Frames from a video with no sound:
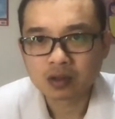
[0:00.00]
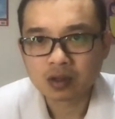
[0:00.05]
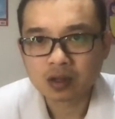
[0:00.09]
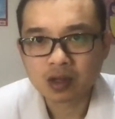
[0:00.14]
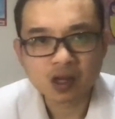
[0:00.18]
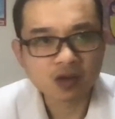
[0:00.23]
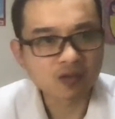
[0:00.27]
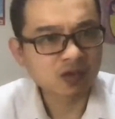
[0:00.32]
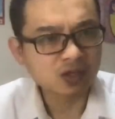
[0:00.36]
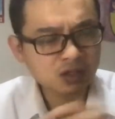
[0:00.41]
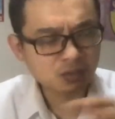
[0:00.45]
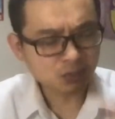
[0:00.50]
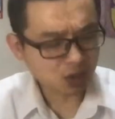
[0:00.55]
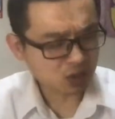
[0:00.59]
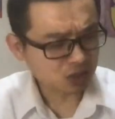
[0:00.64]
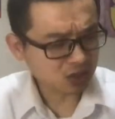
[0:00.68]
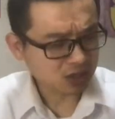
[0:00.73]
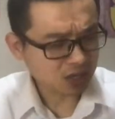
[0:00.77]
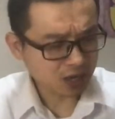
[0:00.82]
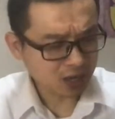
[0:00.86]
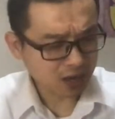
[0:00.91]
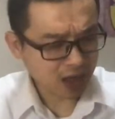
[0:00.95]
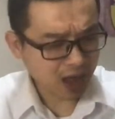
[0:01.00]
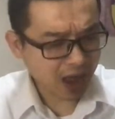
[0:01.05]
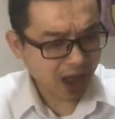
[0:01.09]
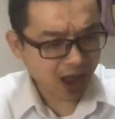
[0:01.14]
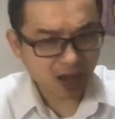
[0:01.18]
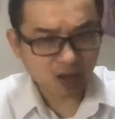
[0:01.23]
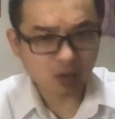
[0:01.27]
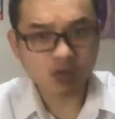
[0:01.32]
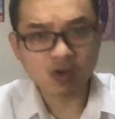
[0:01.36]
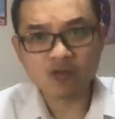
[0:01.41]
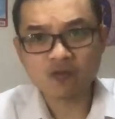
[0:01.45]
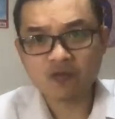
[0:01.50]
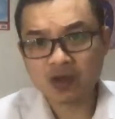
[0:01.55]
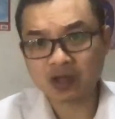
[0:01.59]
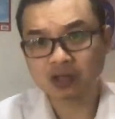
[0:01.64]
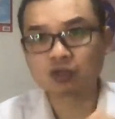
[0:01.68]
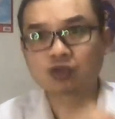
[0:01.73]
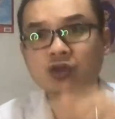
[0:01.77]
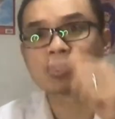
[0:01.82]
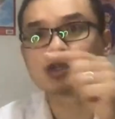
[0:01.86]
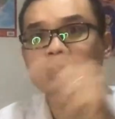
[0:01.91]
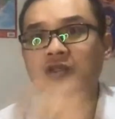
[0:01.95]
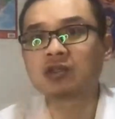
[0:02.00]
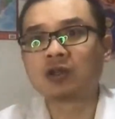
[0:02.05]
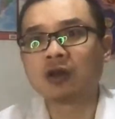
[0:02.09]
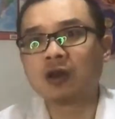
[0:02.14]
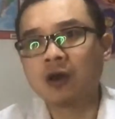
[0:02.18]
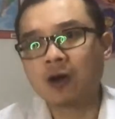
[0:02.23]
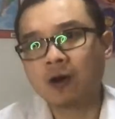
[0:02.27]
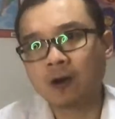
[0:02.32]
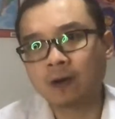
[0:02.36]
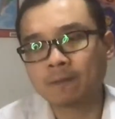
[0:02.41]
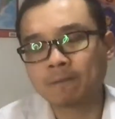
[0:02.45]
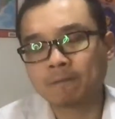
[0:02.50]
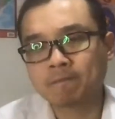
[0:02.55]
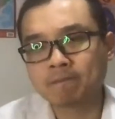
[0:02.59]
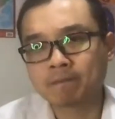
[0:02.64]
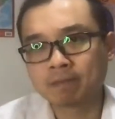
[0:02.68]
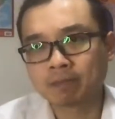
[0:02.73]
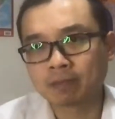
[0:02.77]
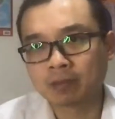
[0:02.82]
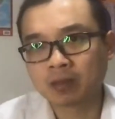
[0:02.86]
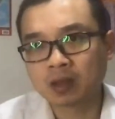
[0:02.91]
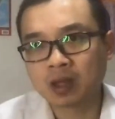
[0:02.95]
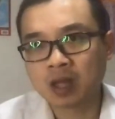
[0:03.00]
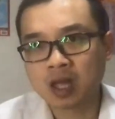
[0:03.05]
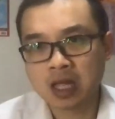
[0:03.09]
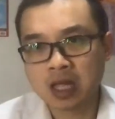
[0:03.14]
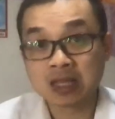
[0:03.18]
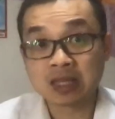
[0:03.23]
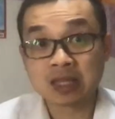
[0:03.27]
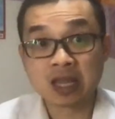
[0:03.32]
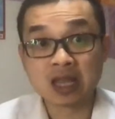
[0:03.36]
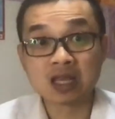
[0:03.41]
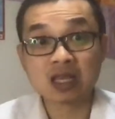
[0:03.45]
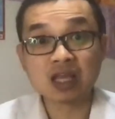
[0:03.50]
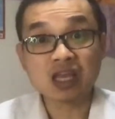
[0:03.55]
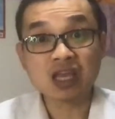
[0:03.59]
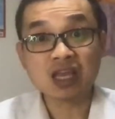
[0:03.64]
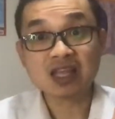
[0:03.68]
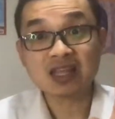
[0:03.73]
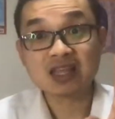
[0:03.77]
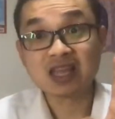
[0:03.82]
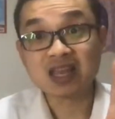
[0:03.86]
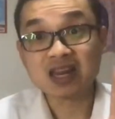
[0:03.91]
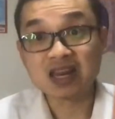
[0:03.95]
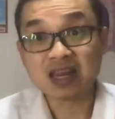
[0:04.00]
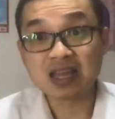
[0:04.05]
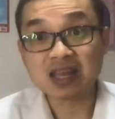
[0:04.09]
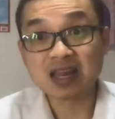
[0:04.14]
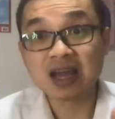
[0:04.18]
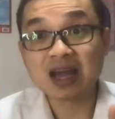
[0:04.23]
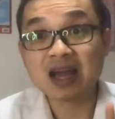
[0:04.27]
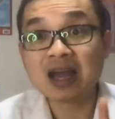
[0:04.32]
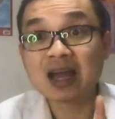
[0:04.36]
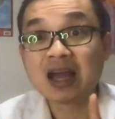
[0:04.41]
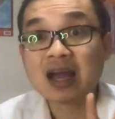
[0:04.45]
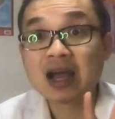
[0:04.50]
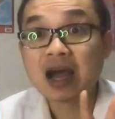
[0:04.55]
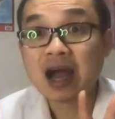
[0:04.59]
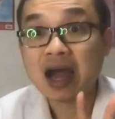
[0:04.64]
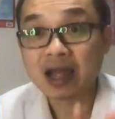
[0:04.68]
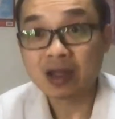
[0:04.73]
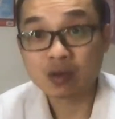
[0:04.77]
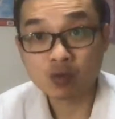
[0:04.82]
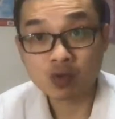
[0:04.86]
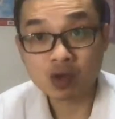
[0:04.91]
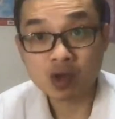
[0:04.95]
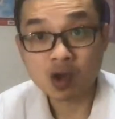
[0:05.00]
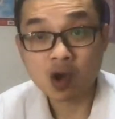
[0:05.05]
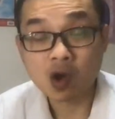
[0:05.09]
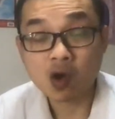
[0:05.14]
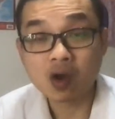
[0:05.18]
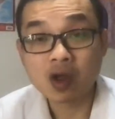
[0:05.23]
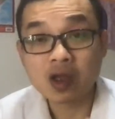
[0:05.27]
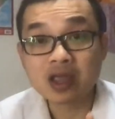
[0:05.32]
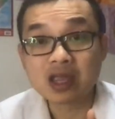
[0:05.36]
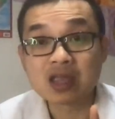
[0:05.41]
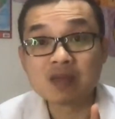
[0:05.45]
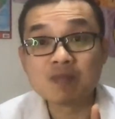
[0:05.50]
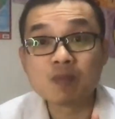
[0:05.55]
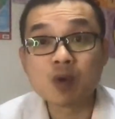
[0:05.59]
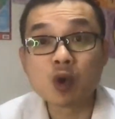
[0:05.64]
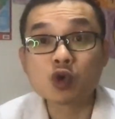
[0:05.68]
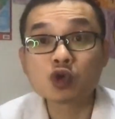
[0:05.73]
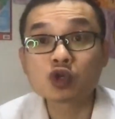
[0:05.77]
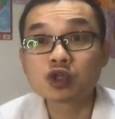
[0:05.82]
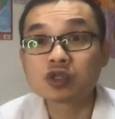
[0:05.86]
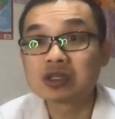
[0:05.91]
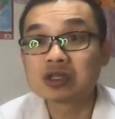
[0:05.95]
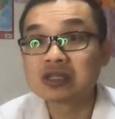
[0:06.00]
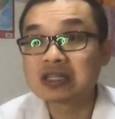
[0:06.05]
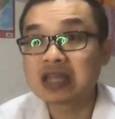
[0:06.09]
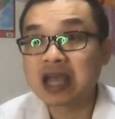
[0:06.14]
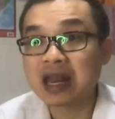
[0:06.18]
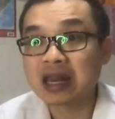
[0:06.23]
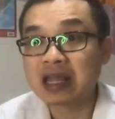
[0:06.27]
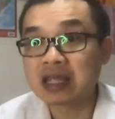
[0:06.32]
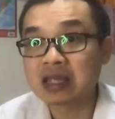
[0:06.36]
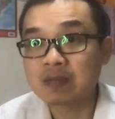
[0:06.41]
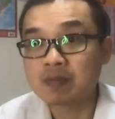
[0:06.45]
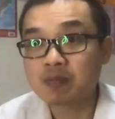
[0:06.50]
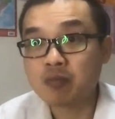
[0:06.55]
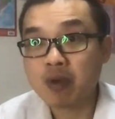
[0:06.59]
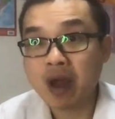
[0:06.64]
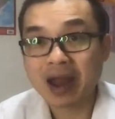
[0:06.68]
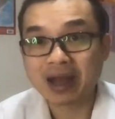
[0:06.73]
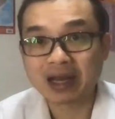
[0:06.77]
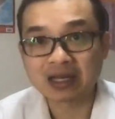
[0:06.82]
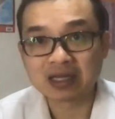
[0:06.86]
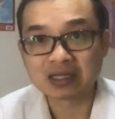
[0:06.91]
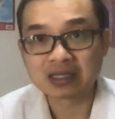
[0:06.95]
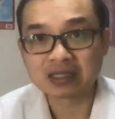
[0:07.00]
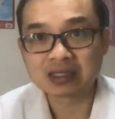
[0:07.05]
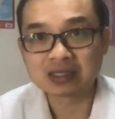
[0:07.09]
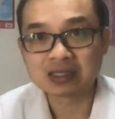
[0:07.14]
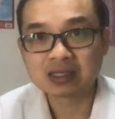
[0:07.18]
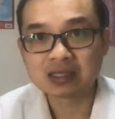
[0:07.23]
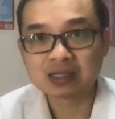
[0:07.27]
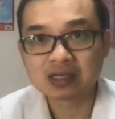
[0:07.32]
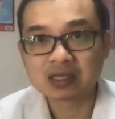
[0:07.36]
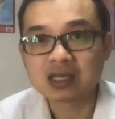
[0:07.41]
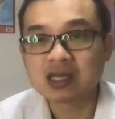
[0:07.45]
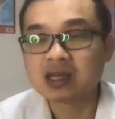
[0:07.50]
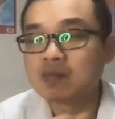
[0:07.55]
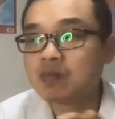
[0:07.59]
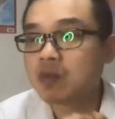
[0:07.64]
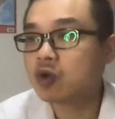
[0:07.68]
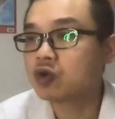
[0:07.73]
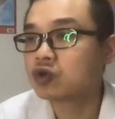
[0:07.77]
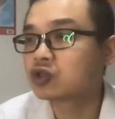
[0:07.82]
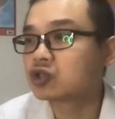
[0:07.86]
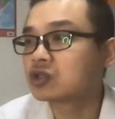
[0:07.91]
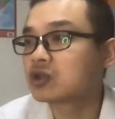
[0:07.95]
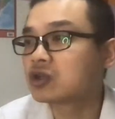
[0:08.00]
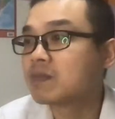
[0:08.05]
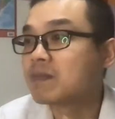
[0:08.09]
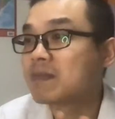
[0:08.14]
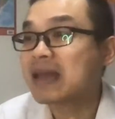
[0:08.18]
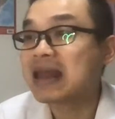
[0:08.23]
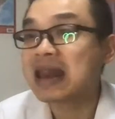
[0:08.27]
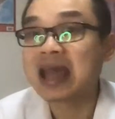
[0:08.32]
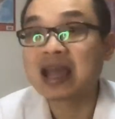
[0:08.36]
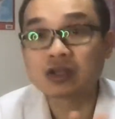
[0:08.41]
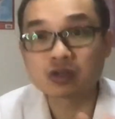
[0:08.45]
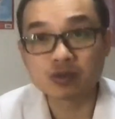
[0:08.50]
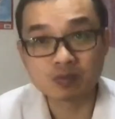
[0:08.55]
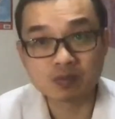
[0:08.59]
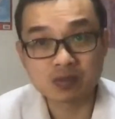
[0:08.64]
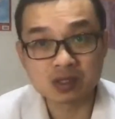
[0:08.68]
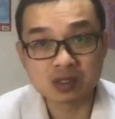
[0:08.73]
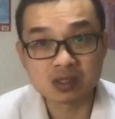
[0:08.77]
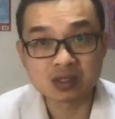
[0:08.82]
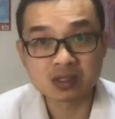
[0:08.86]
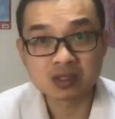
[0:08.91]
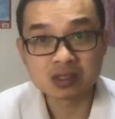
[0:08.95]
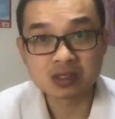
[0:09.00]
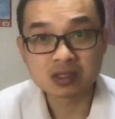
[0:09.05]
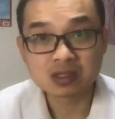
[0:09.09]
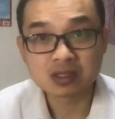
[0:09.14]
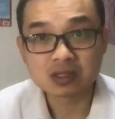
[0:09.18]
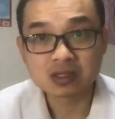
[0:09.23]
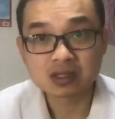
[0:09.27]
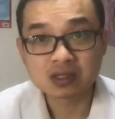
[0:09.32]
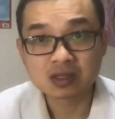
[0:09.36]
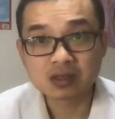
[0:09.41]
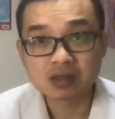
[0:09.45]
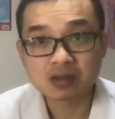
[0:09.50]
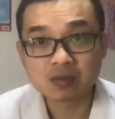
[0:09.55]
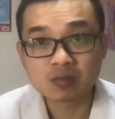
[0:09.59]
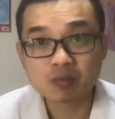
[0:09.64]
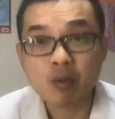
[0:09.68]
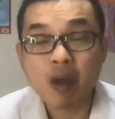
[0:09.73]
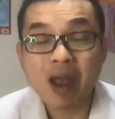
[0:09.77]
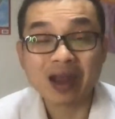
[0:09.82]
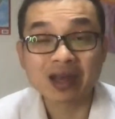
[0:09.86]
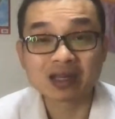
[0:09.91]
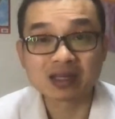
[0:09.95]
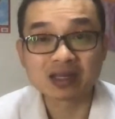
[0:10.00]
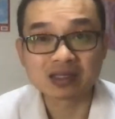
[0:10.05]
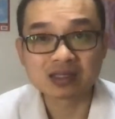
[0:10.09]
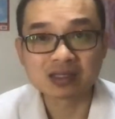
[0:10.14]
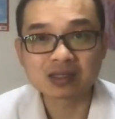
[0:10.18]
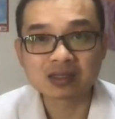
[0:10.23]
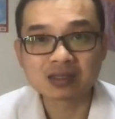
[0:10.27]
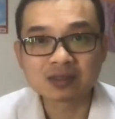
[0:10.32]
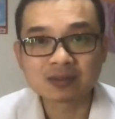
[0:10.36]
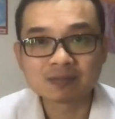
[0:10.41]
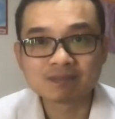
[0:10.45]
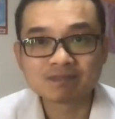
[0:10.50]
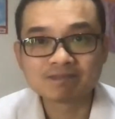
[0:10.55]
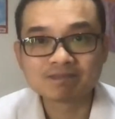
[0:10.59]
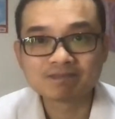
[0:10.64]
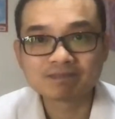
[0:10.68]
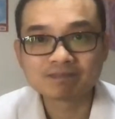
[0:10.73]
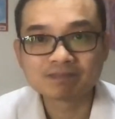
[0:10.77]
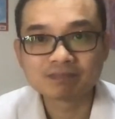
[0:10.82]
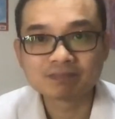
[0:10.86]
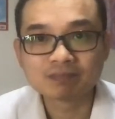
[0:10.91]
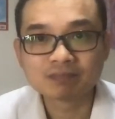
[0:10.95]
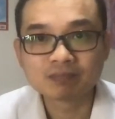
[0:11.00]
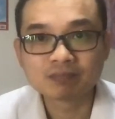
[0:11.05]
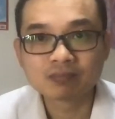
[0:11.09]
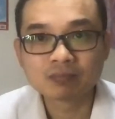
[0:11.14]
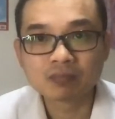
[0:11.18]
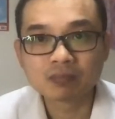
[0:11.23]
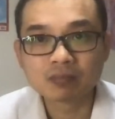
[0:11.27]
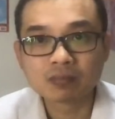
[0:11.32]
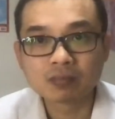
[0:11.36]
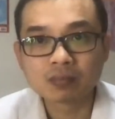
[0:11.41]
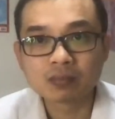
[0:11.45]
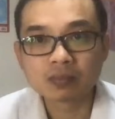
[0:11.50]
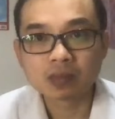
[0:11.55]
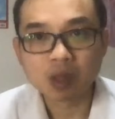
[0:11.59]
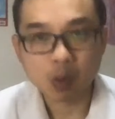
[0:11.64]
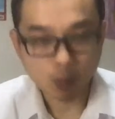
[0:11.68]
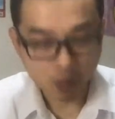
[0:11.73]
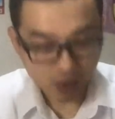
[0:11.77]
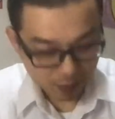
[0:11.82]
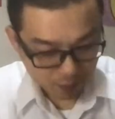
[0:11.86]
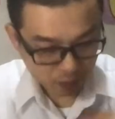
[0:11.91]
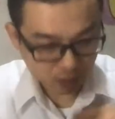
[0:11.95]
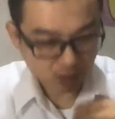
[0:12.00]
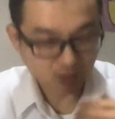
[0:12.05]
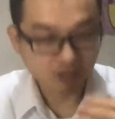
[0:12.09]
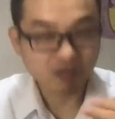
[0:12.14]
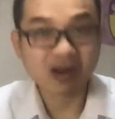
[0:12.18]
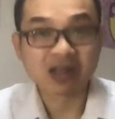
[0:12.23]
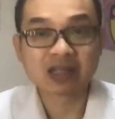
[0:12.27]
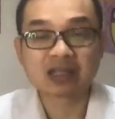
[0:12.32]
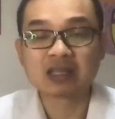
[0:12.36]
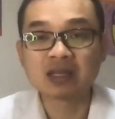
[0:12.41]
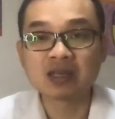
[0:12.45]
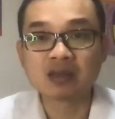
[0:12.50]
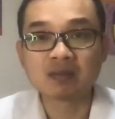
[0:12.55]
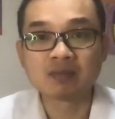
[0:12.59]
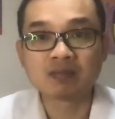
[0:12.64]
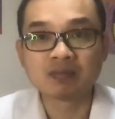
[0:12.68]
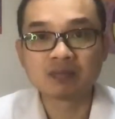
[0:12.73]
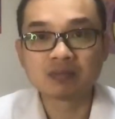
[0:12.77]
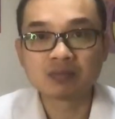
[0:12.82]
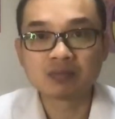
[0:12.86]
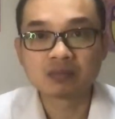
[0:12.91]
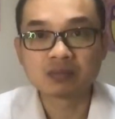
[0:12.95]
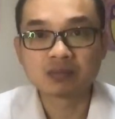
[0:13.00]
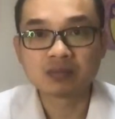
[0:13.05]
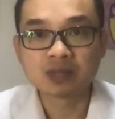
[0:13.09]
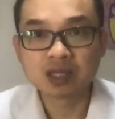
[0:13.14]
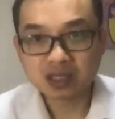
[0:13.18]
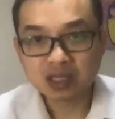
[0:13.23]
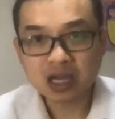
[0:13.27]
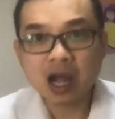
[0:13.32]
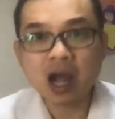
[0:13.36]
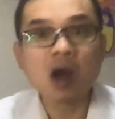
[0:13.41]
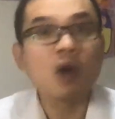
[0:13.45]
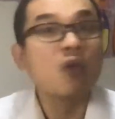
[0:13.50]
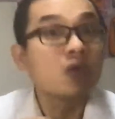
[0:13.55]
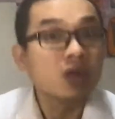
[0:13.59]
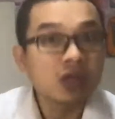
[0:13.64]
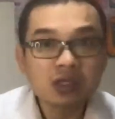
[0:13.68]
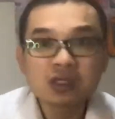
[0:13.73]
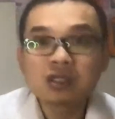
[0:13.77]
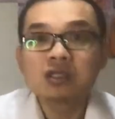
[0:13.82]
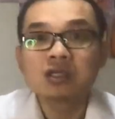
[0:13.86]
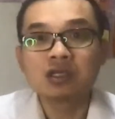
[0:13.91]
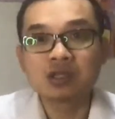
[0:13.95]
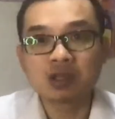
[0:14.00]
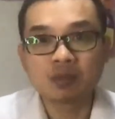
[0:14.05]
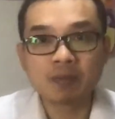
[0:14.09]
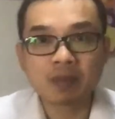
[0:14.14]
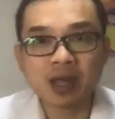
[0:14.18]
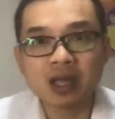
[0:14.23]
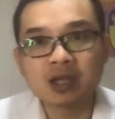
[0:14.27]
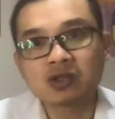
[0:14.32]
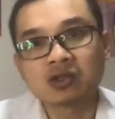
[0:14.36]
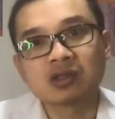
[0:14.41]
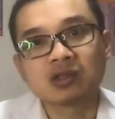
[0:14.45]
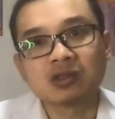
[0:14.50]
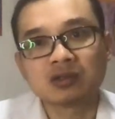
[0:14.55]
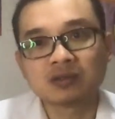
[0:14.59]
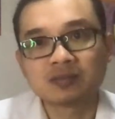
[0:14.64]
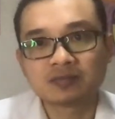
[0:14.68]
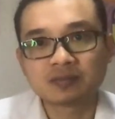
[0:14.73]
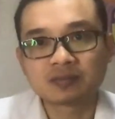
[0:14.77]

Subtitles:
If this patient get angry, frustration a lot, then they need we call emotional daily practice, emotional management practice. Then we provide them. That's how we see the patient.